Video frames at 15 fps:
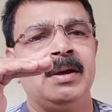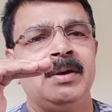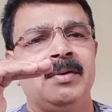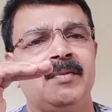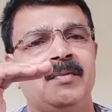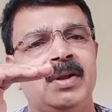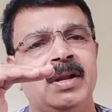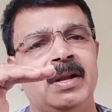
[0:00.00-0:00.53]

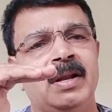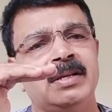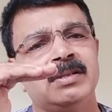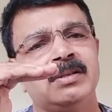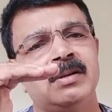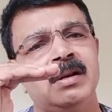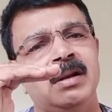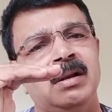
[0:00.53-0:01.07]
When an
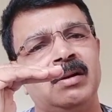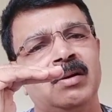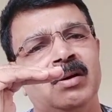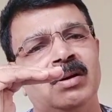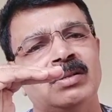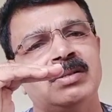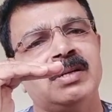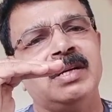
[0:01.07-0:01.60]
external
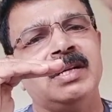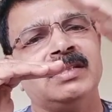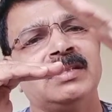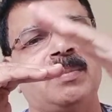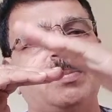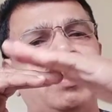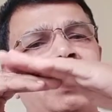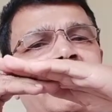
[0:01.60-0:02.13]
constant is
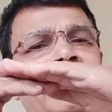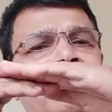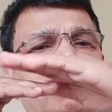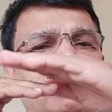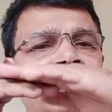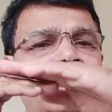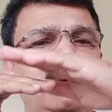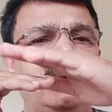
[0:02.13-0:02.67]
applied on
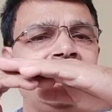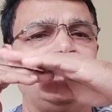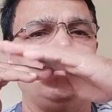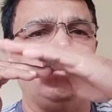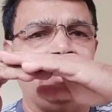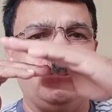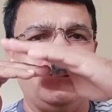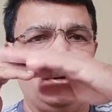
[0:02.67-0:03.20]
the
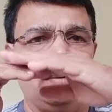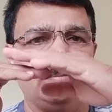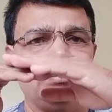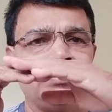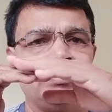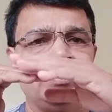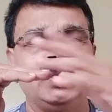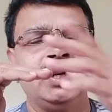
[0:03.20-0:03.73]
equilibrium,
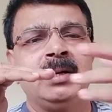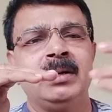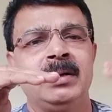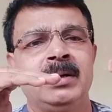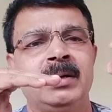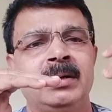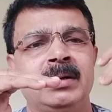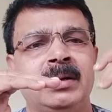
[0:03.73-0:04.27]

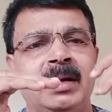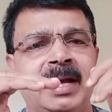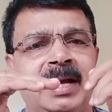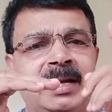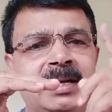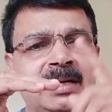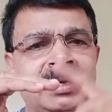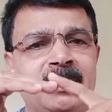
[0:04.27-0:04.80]

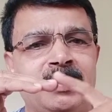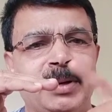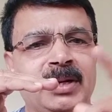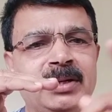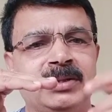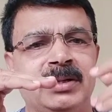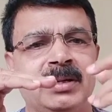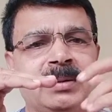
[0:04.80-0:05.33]
like
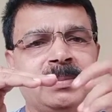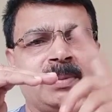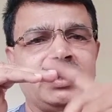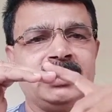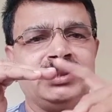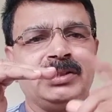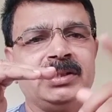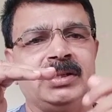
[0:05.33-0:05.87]
temperature,
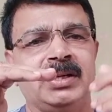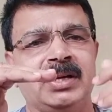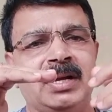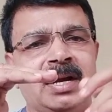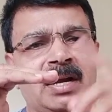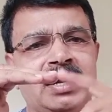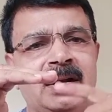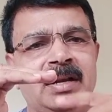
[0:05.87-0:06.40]
pressure,
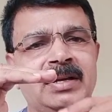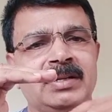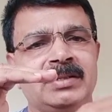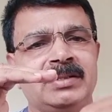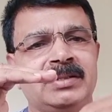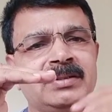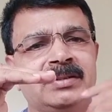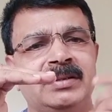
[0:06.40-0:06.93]
catalyst,
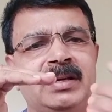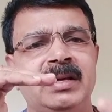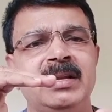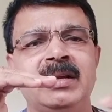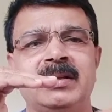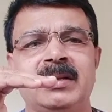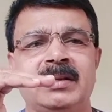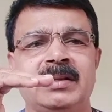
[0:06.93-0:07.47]
any
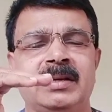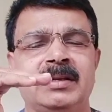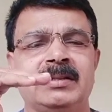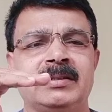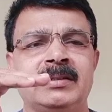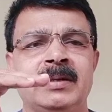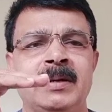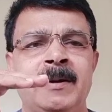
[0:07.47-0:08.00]
other things,
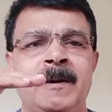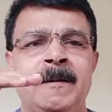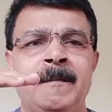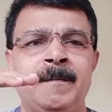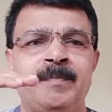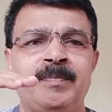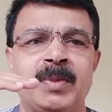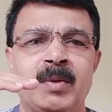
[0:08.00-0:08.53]

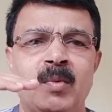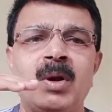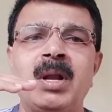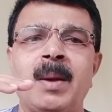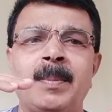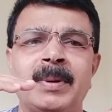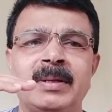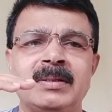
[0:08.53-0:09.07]
what
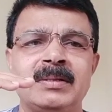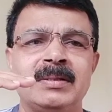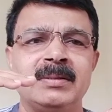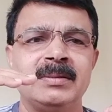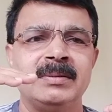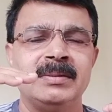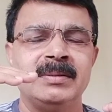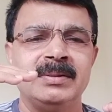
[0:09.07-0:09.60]
happens?
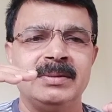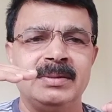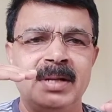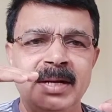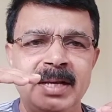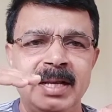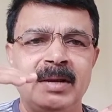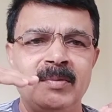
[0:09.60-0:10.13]
That
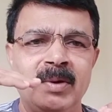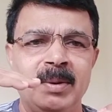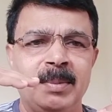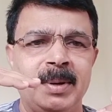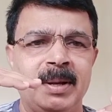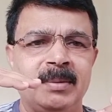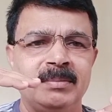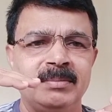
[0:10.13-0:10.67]

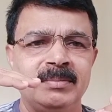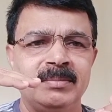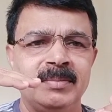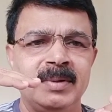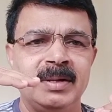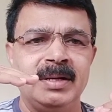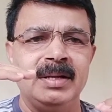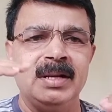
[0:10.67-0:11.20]
equilibrium
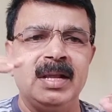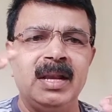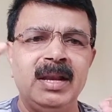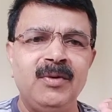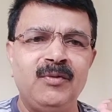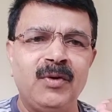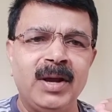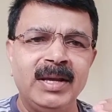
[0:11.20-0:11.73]

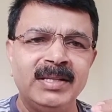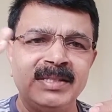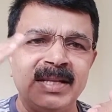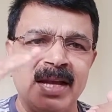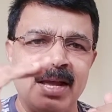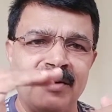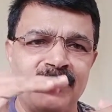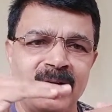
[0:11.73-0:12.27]
nullifies the
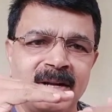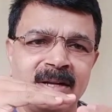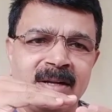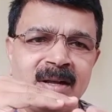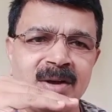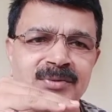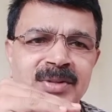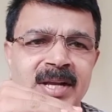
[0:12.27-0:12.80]
effect
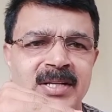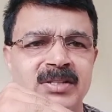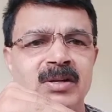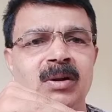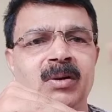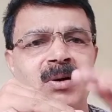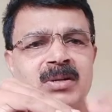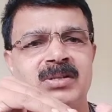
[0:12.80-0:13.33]
of the external
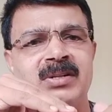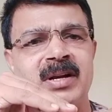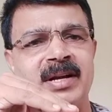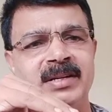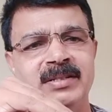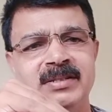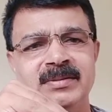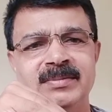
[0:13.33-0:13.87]
constraints.